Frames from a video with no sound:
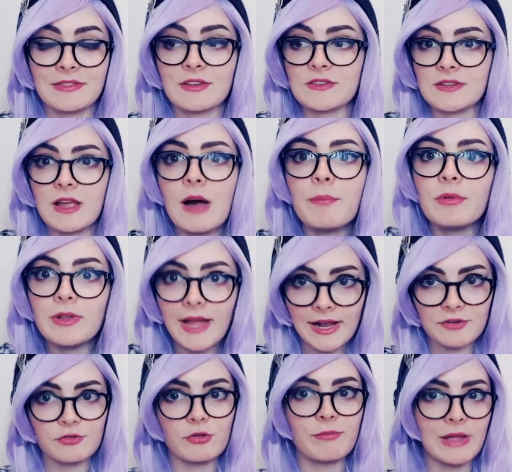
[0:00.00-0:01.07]
There's a couple
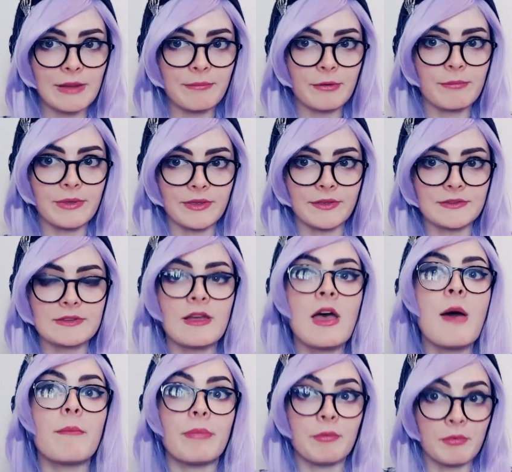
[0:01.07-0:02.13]
actual paper bills,
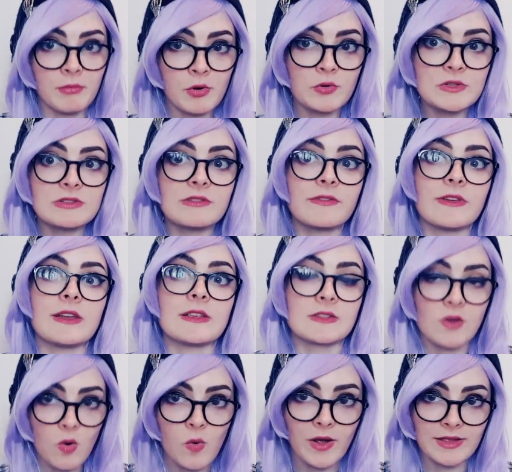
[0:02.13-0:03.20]
but most of it is
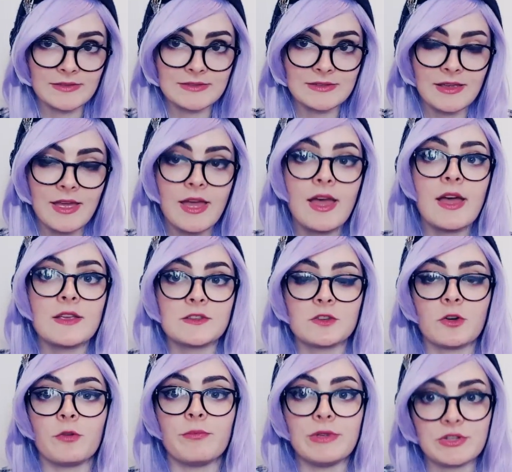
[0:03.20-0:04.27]
coins.
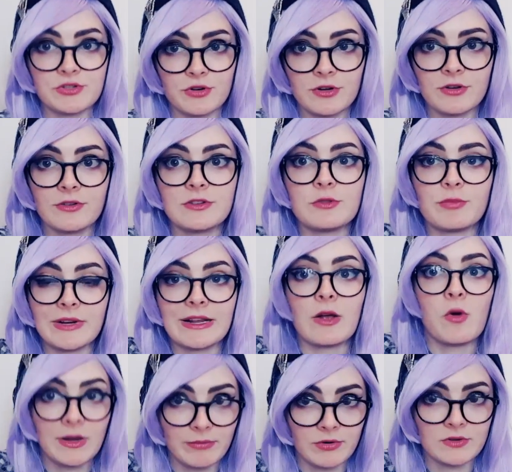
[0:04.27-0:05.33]
So be sure to bring a
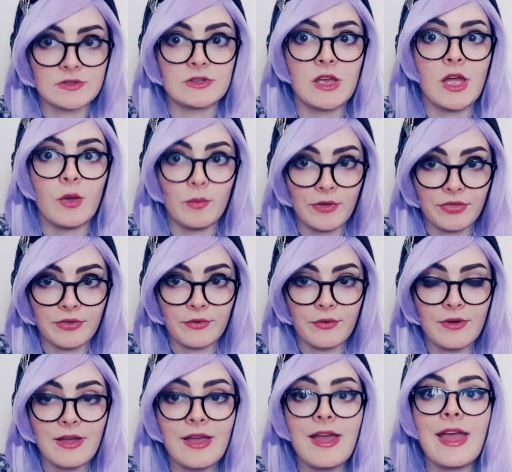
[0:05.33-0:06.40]
coin purse with you,
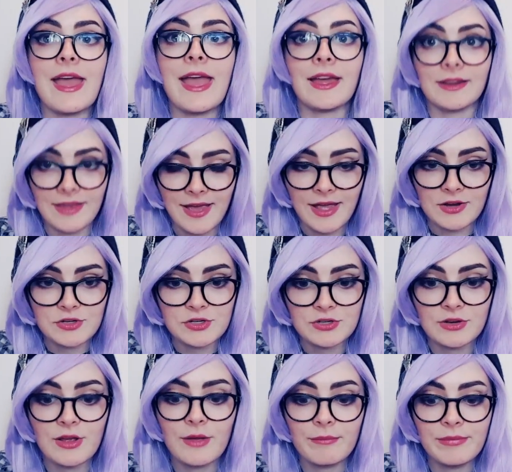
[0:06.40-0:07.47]
and cash,
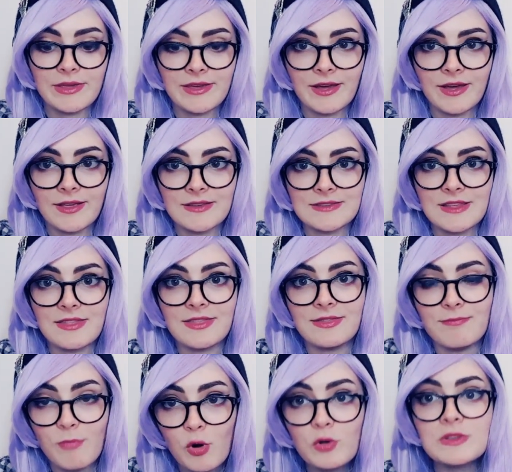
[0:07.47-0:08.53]
because
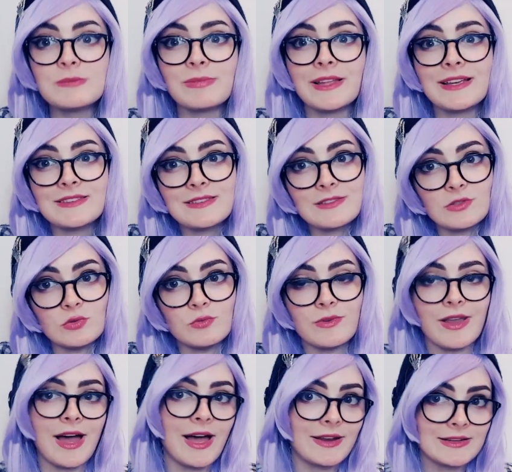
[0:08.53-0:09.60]
most places do
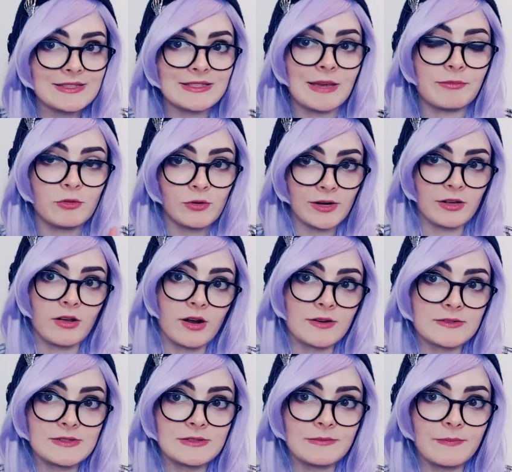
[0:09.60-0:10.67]
not accept credit
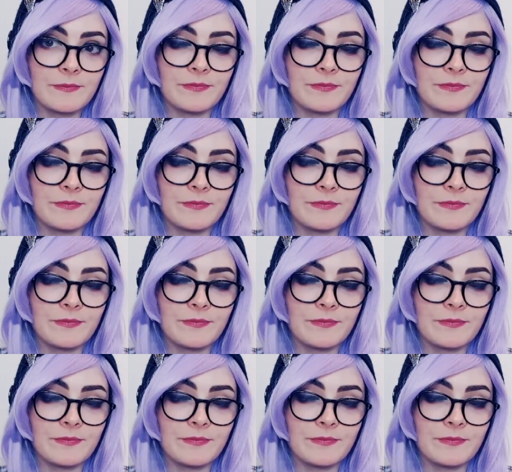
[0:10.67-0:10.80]
cards.